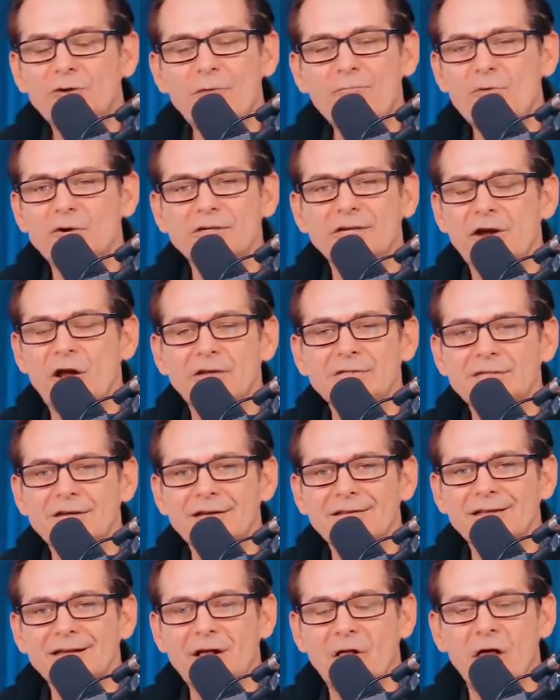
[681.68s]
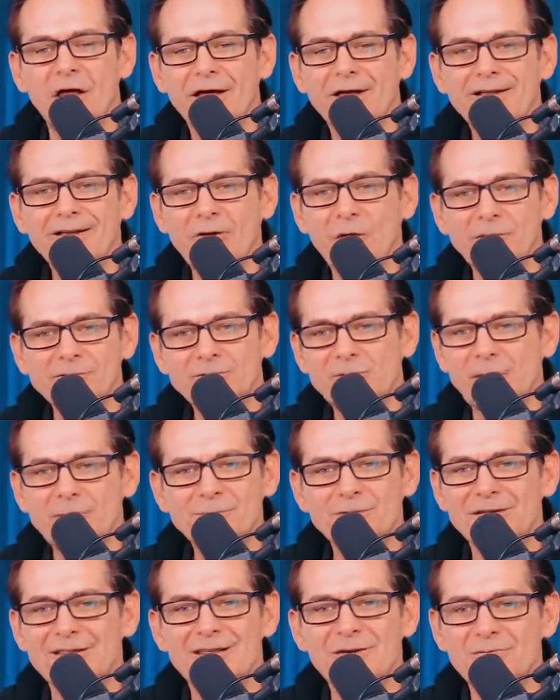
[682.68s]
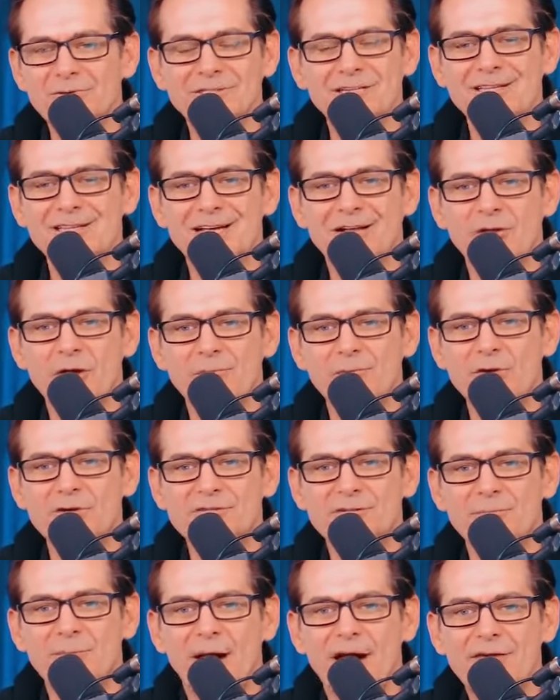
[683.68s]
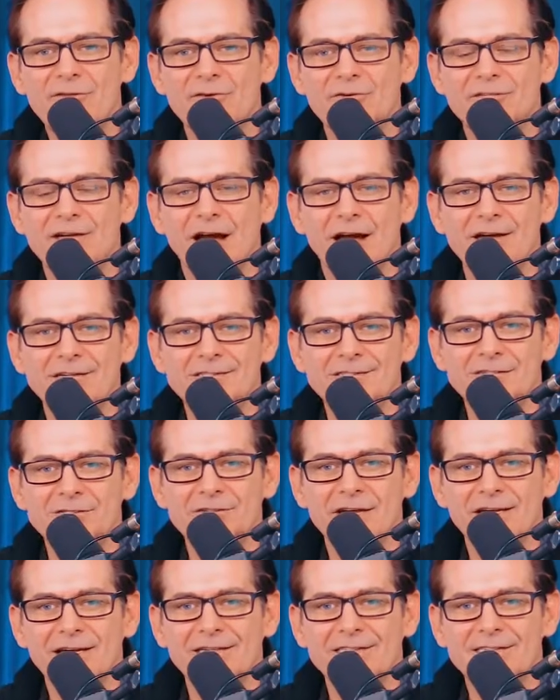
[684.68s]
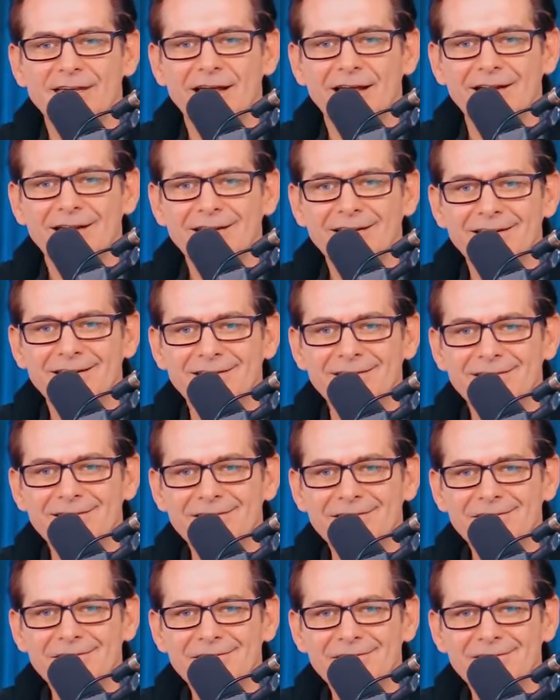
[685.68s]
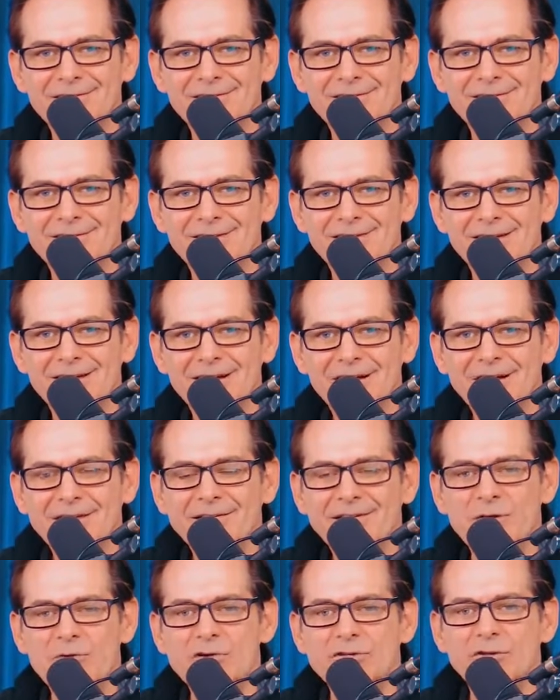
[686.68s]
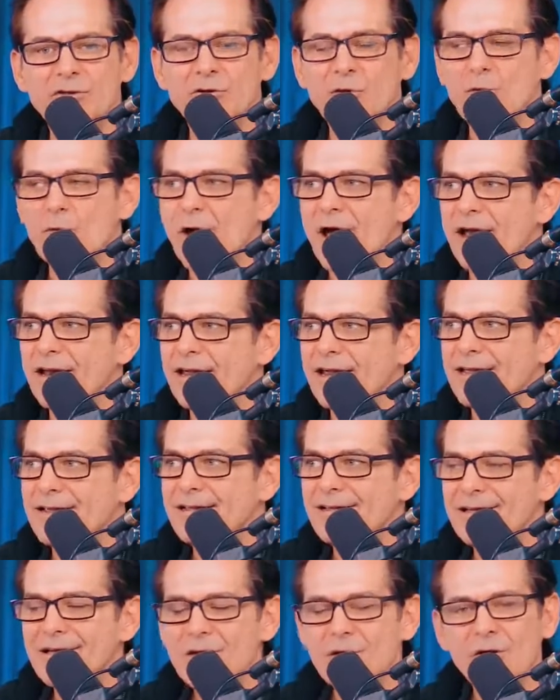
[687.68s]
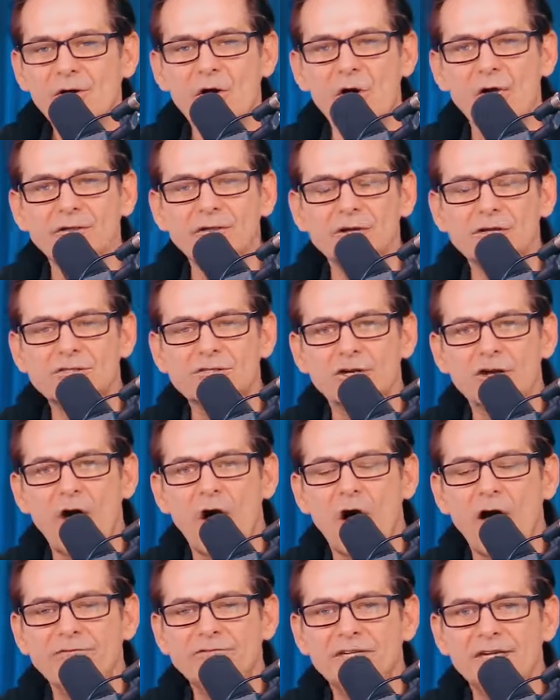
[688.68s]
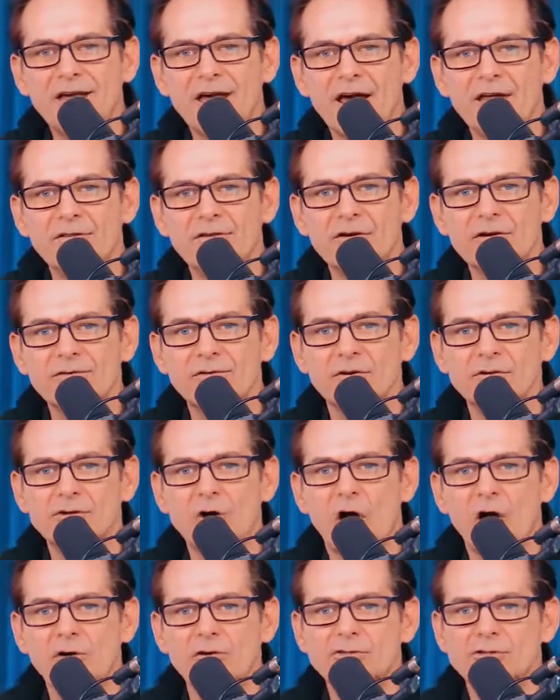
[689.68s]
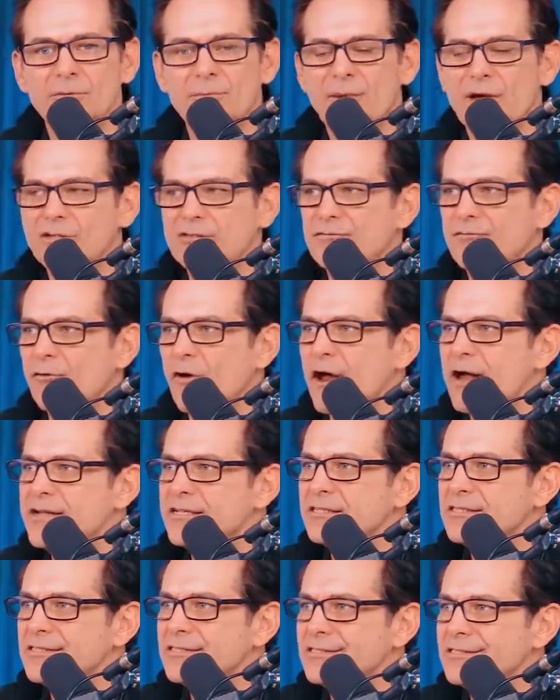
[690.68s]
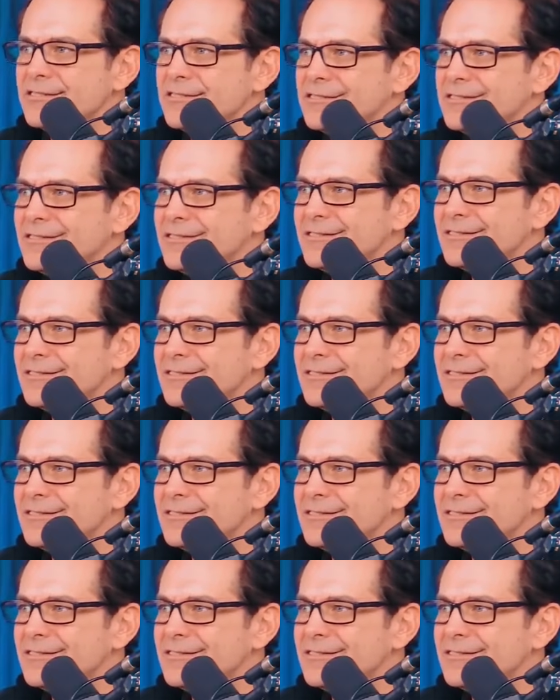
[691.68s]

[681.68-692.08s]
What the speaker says: Trump wasn't outside the club. Trump was in the club. He used to buy those guys, just like he said. They went to their wedding, used to golf together. Their daughters are best friends.